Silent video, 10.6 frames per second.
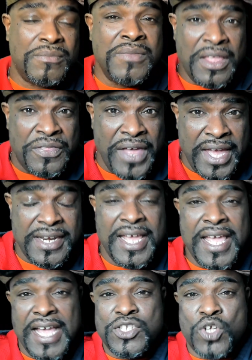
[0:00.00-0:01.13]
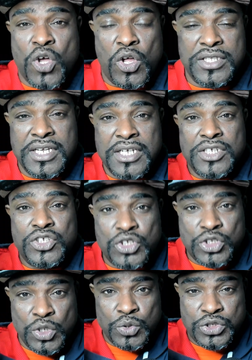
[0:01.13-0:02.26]
then it's called
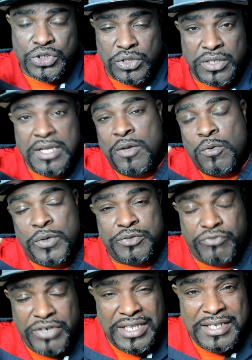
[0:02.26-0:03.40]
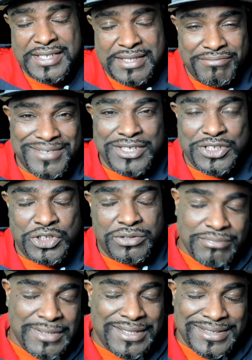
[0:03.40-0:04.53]
social, which really
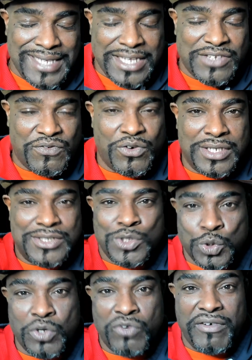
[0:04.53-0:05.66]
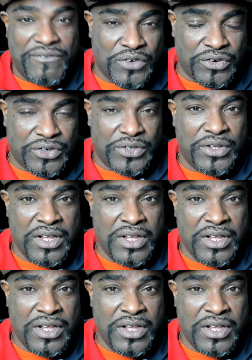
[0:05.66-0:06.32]
it stands for a social referral.